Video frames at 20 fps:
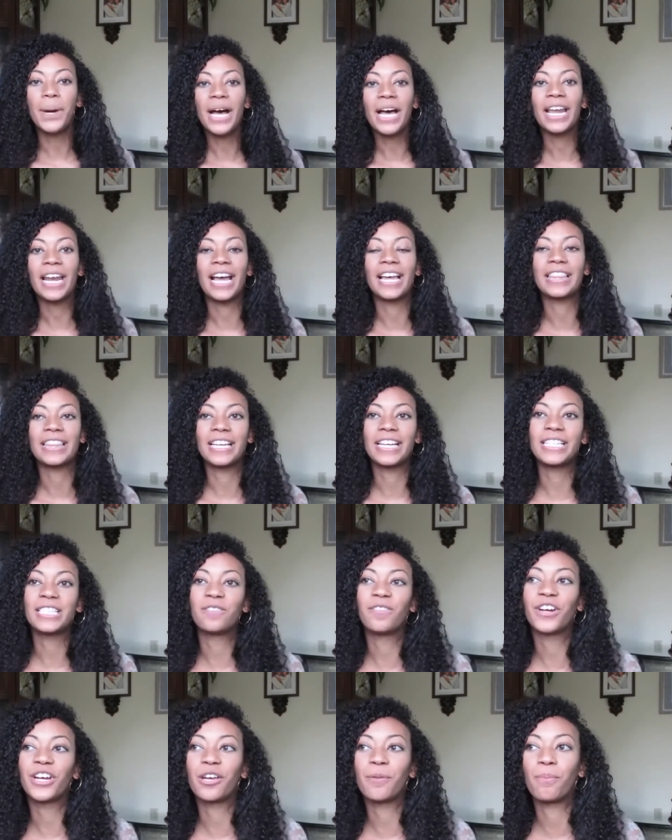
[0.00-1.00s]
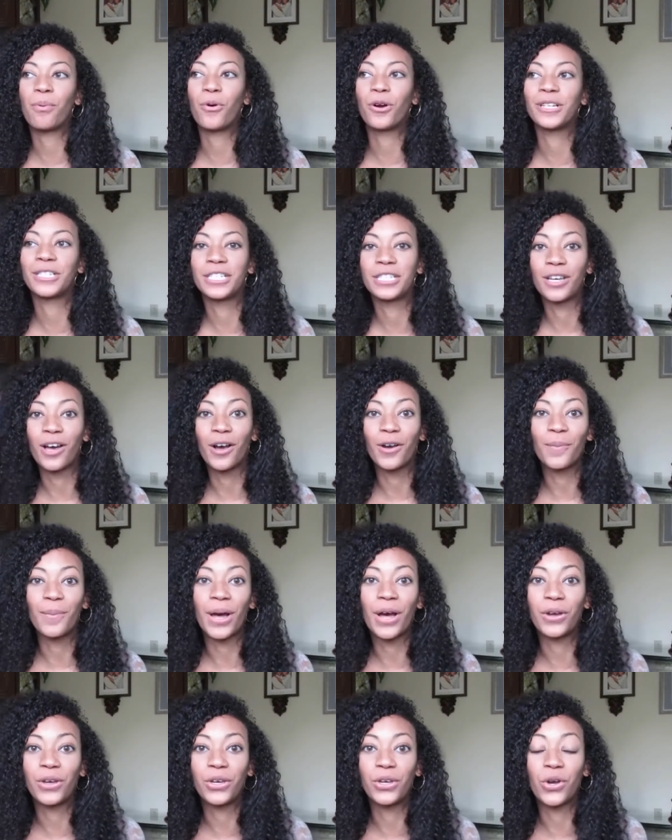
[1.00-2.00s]
But I think it's very important to talk
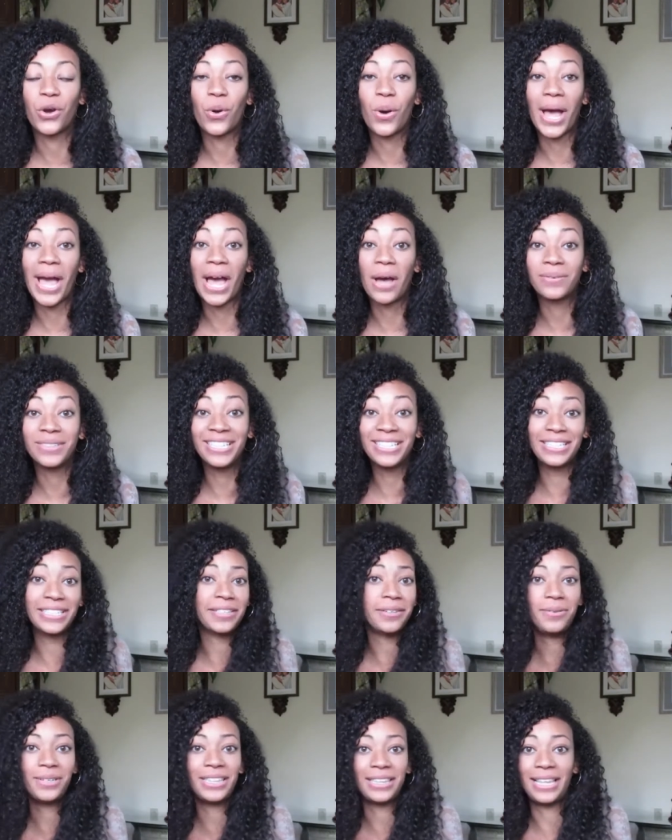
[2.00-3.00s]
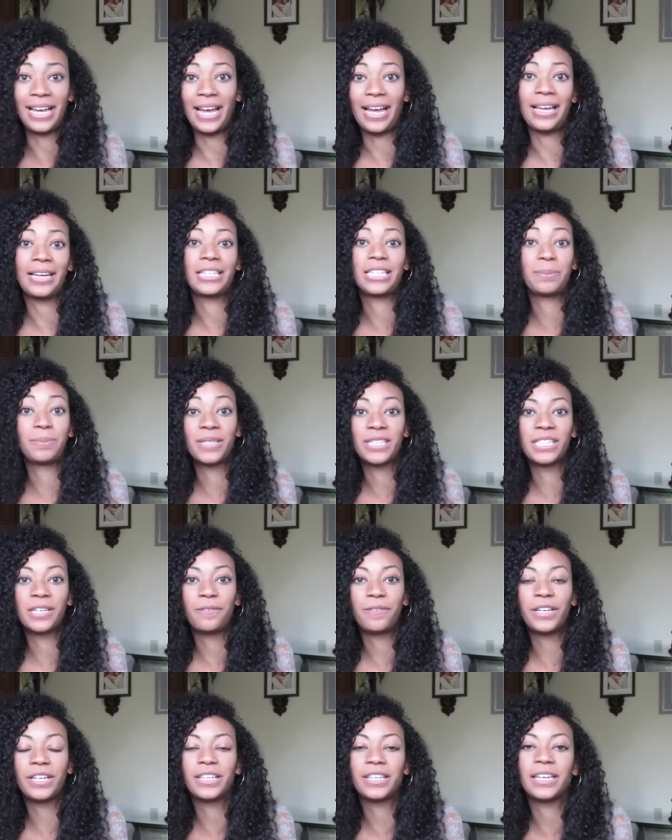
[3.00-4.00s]
about, you know, how to deal with that
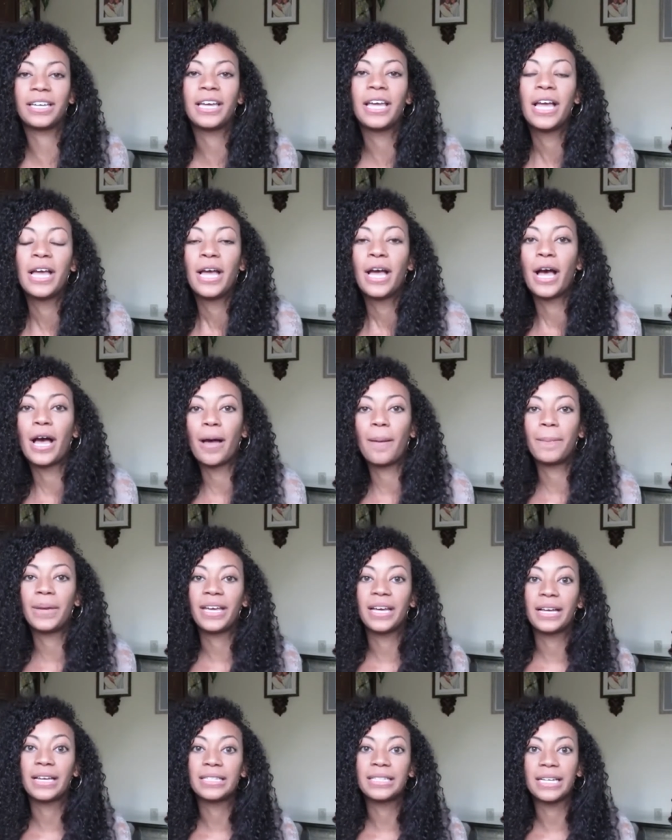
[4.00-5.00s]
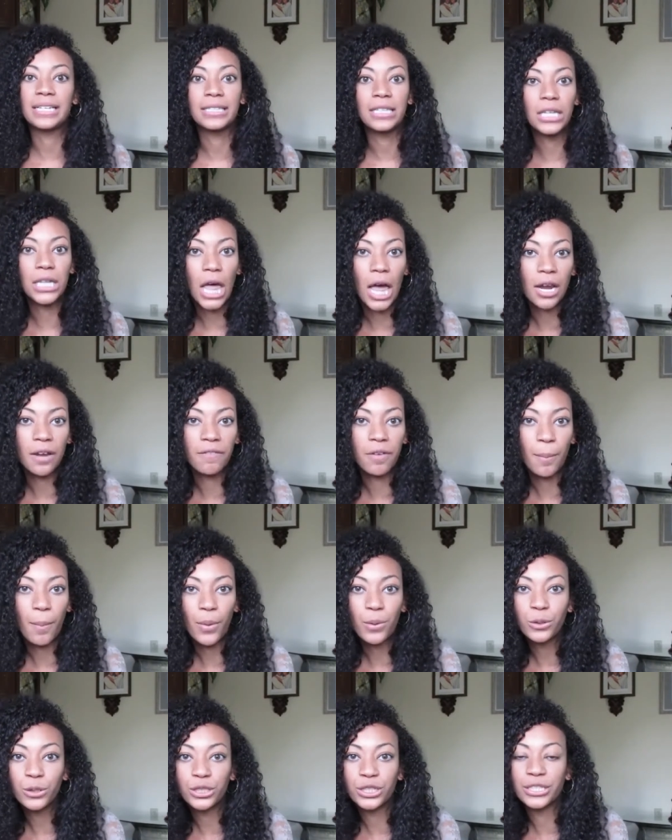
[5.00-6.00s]
specifically um, because it's a lot of
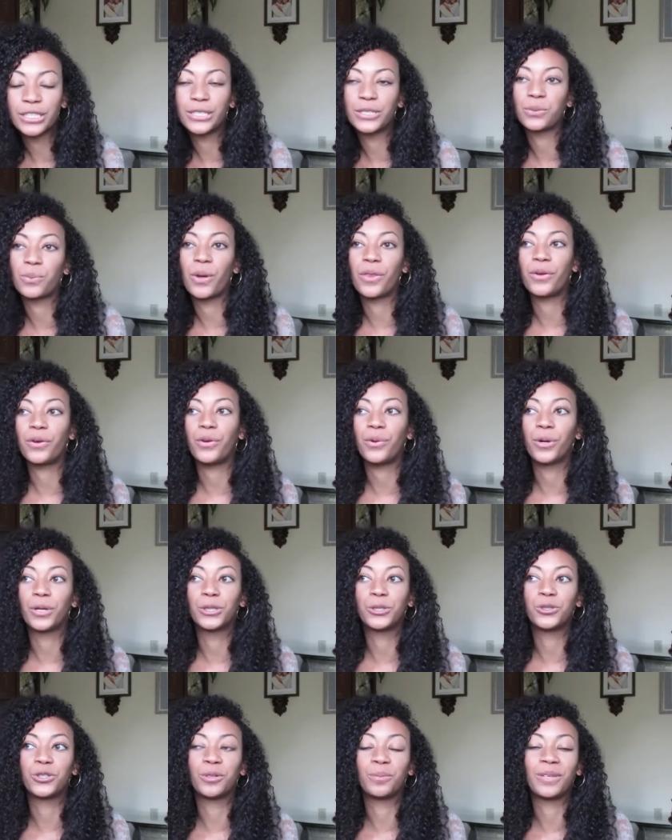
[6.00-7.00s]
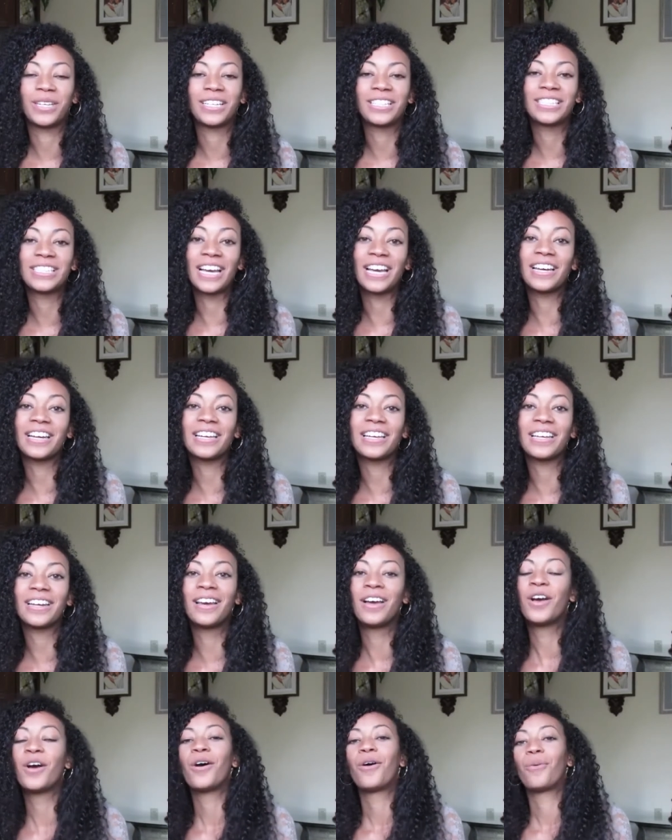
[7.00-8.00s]
emotions, whether you're extremely excited,